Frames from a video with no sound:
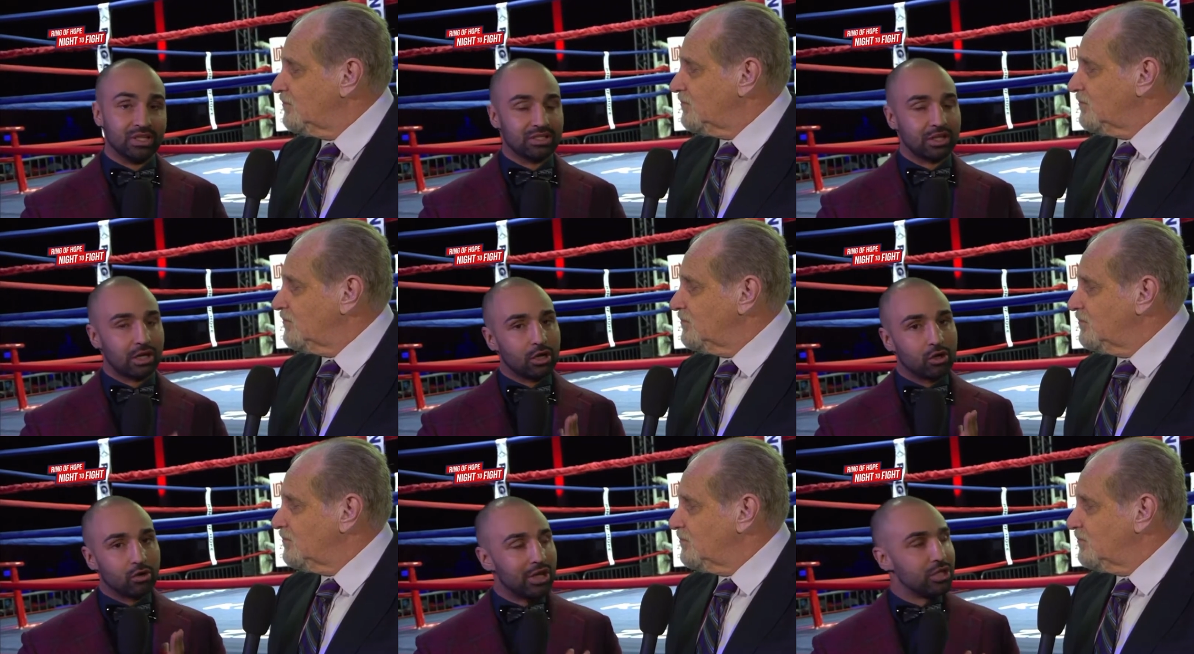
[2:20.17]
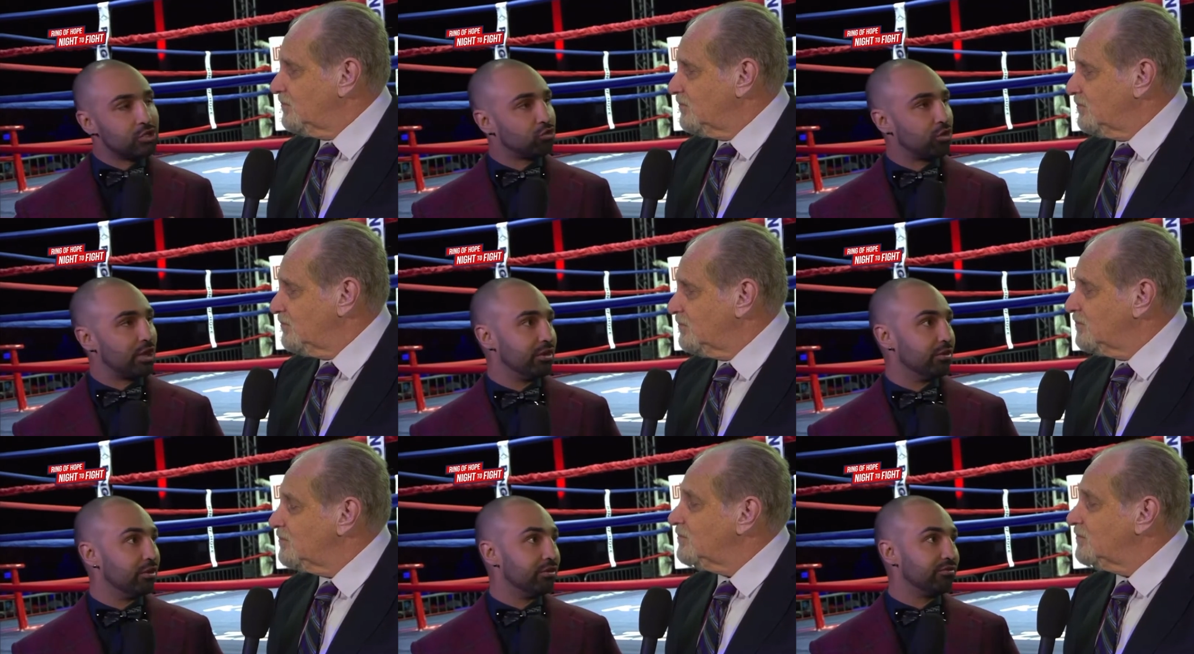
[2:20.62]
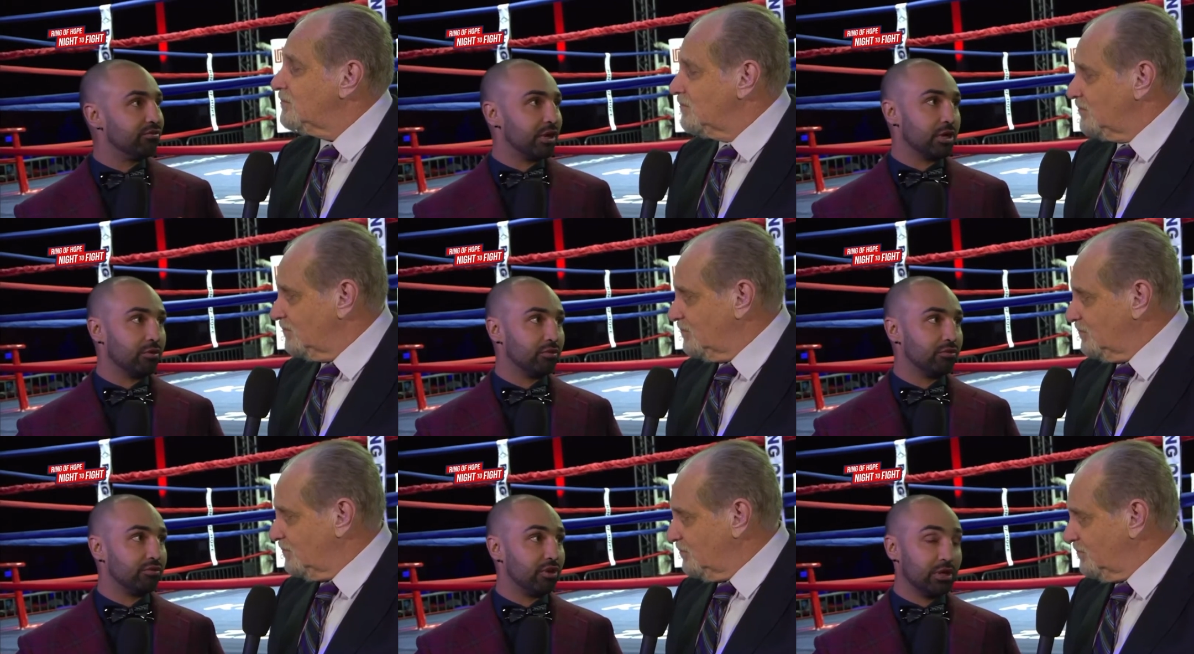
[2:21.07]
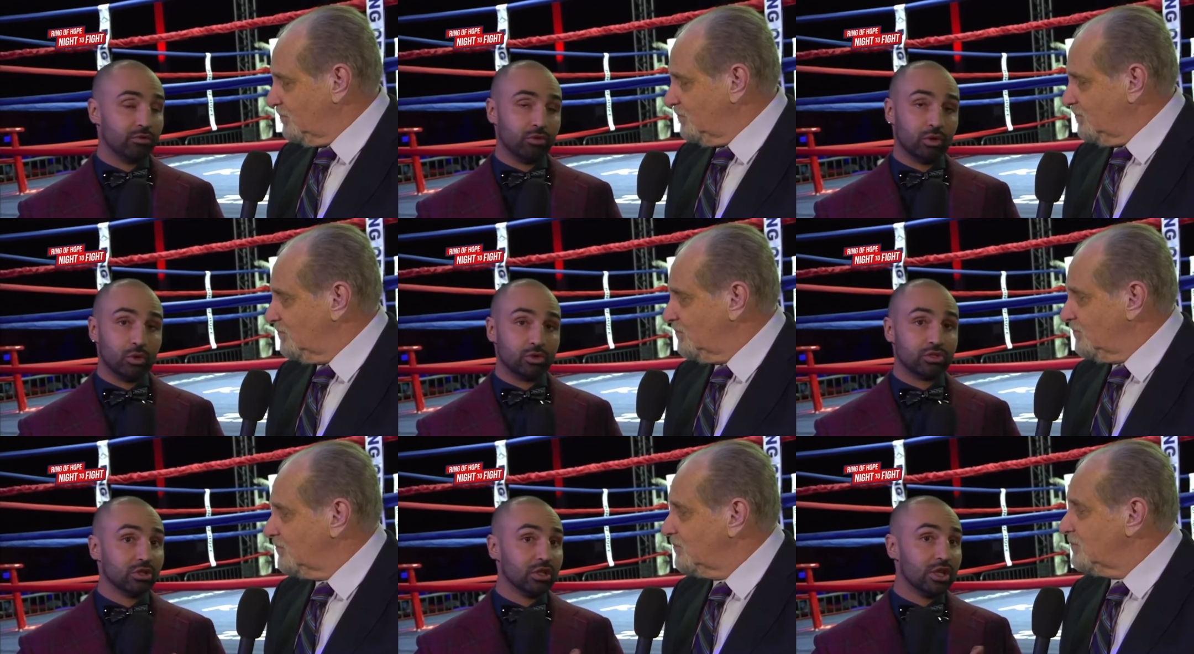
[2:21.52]
Speaker 1: He's got a great trainer in Freddie, Freddie
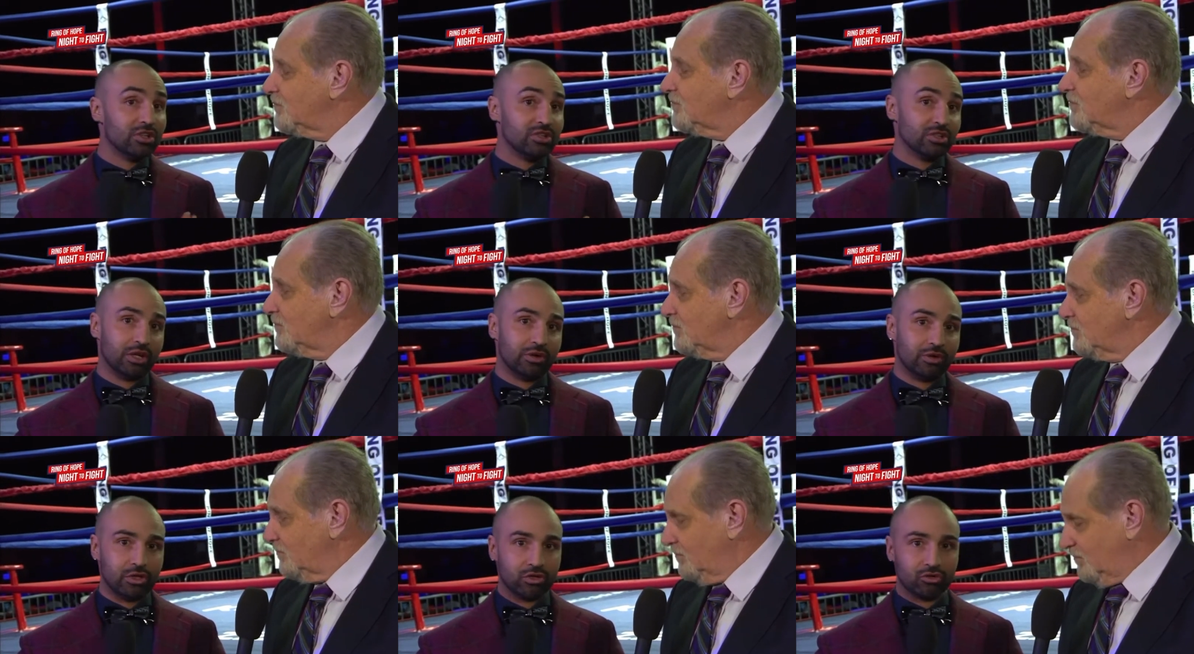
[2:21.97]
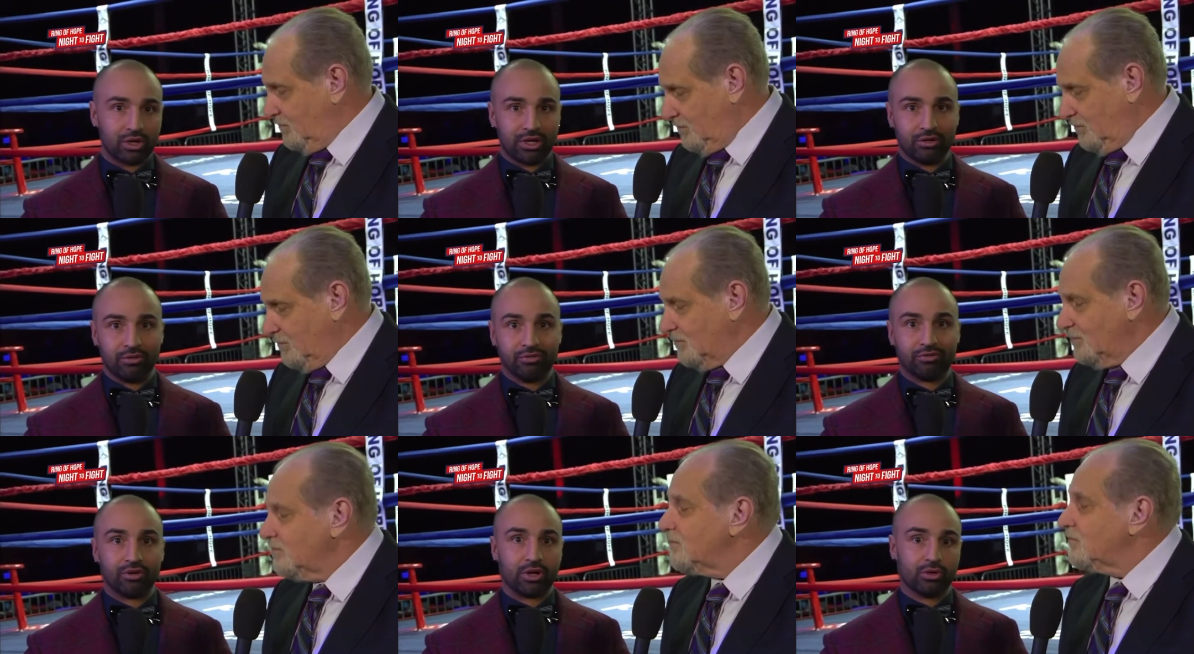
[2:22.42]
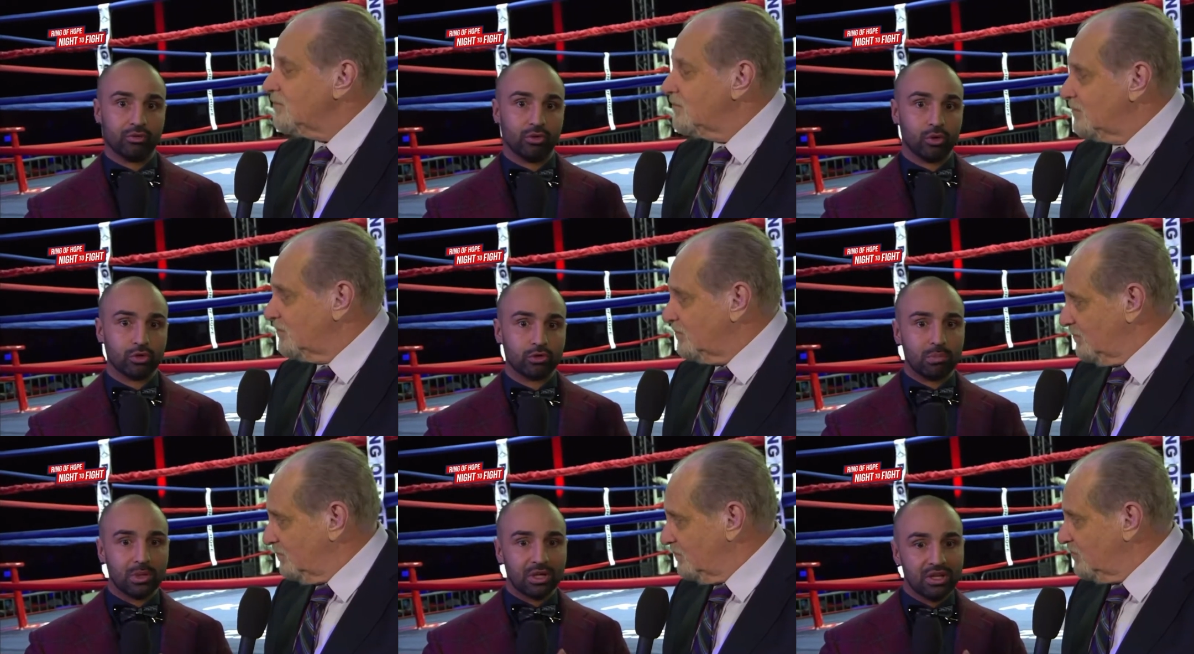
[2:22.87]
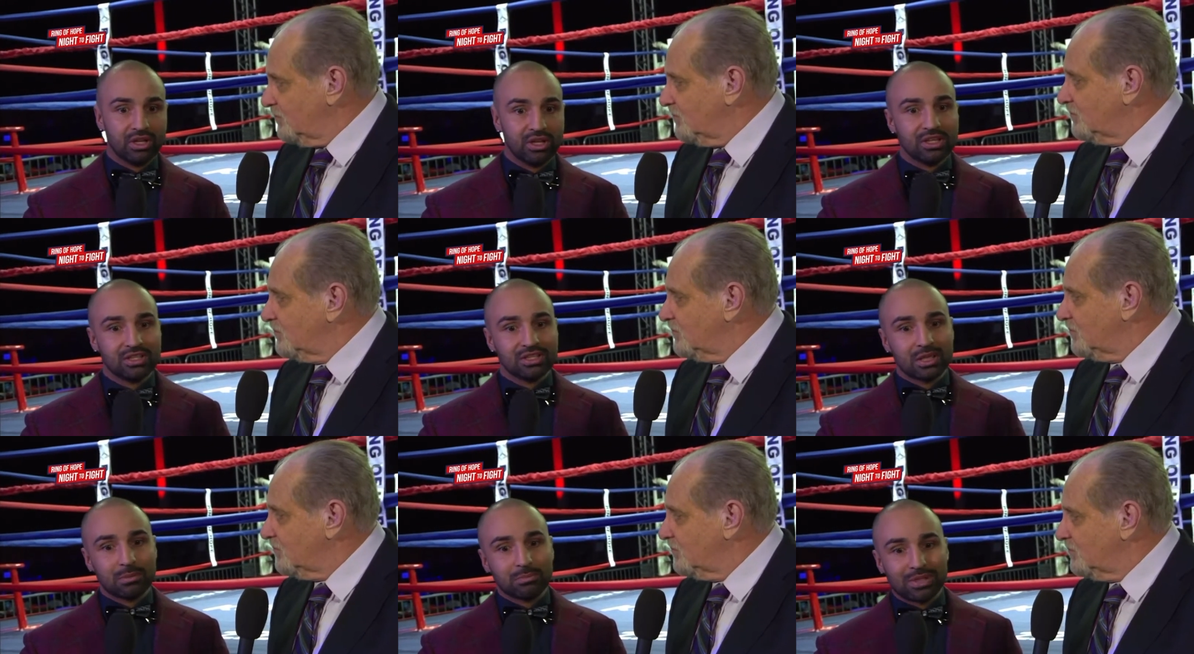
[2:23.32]
Roach, a legendary trainer in Freddie Roach, but
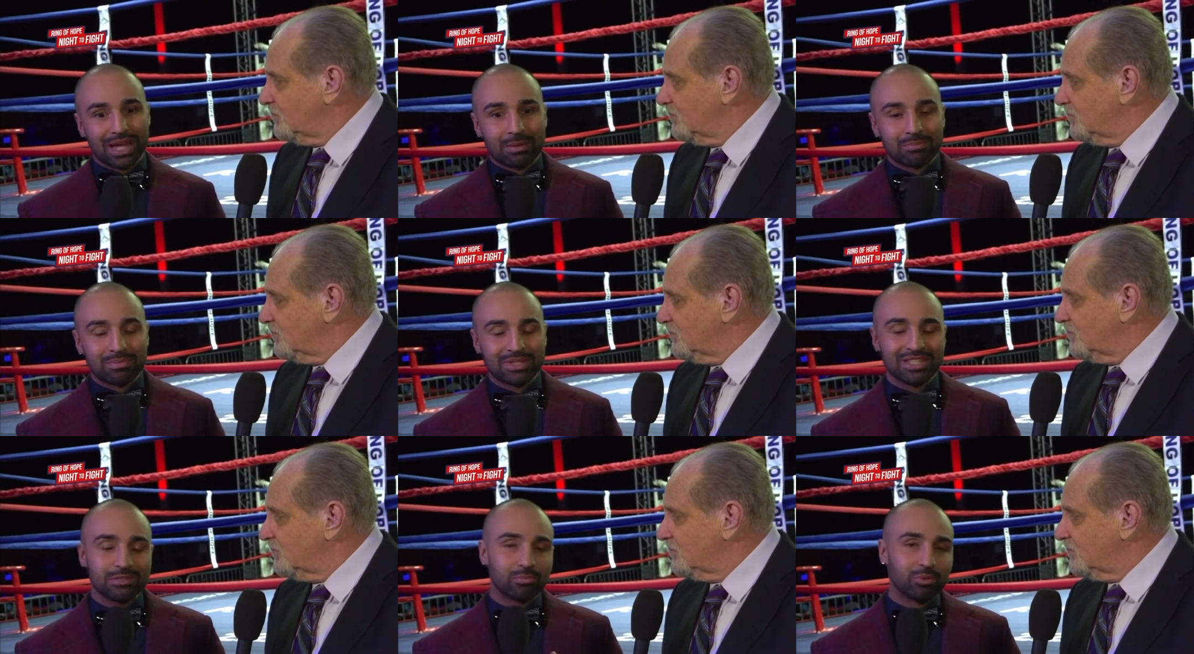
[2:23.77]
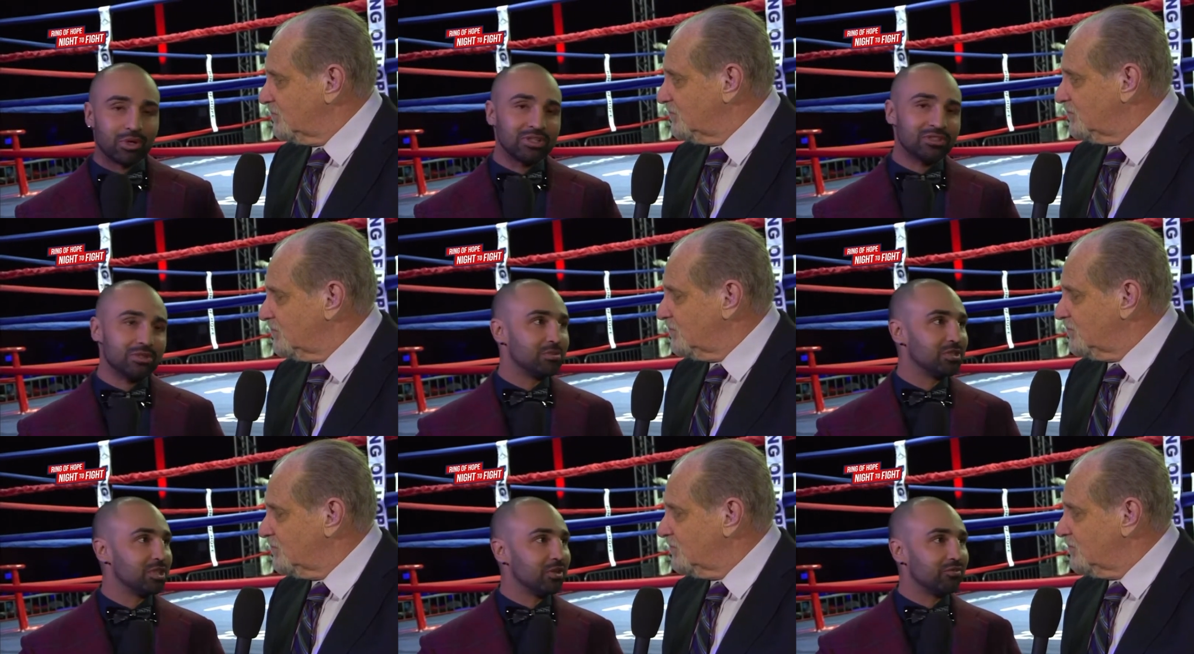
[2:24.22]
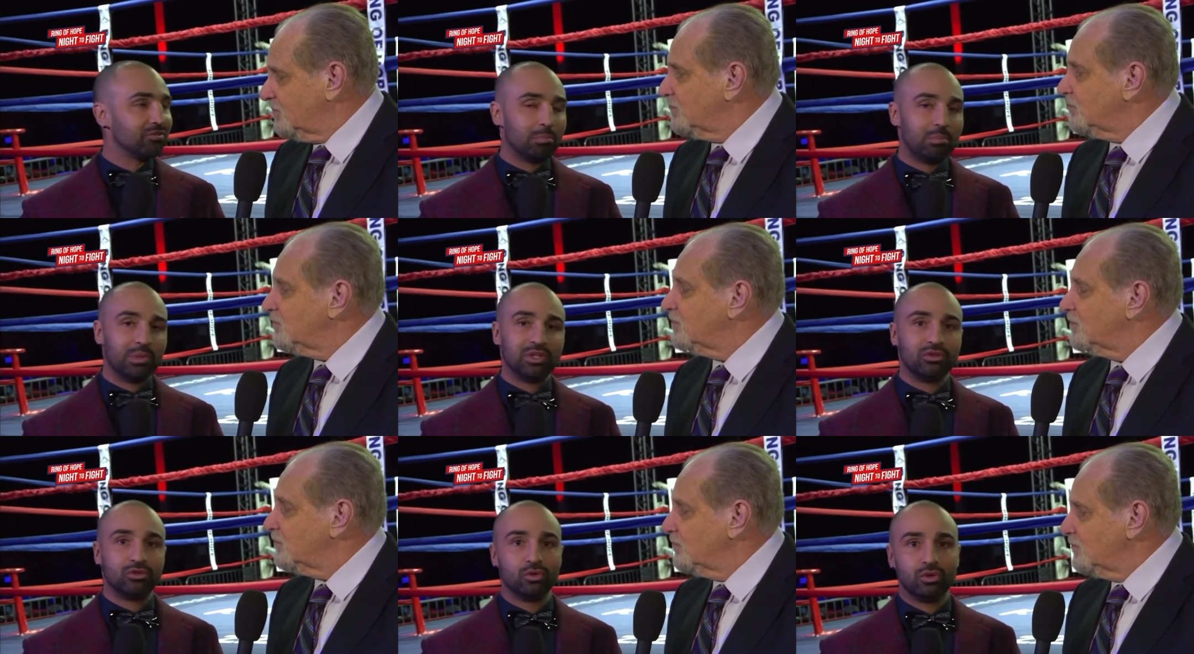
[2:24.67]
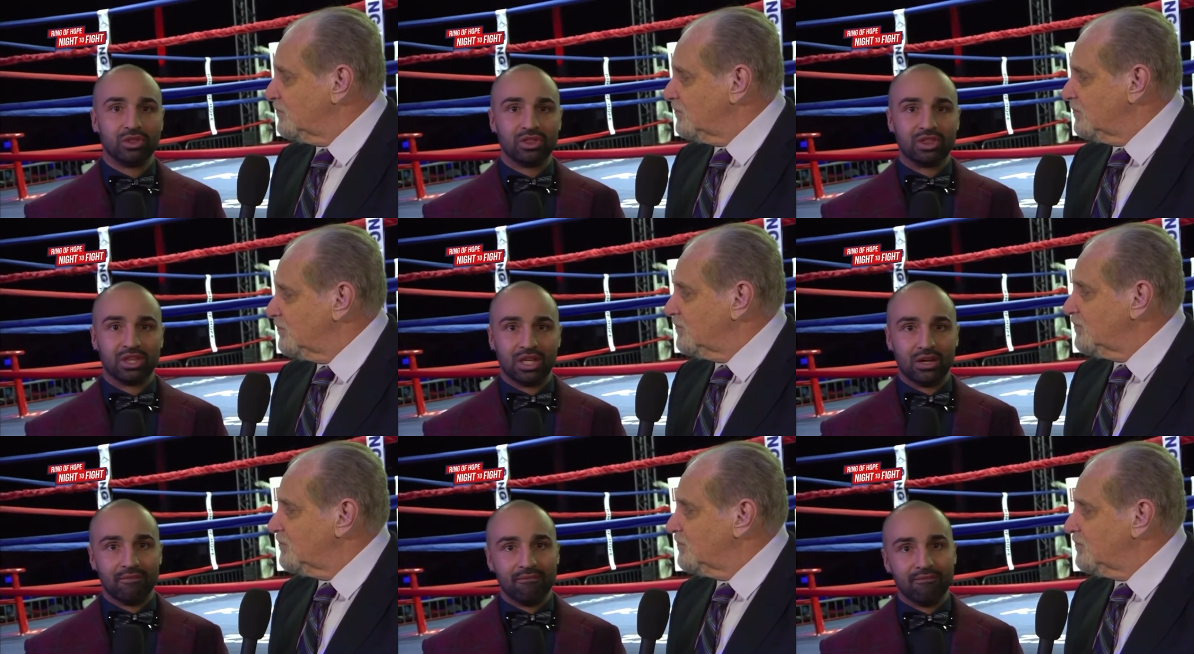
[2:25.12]
sometimes he spreads himself a bit too thin.